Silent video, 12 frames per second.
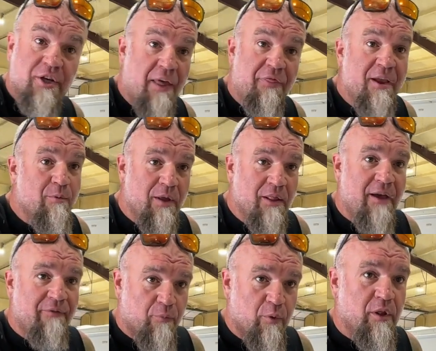I think we
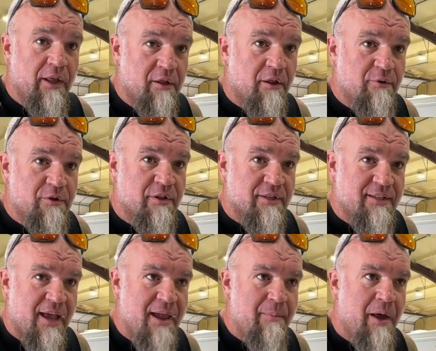left really close to the same.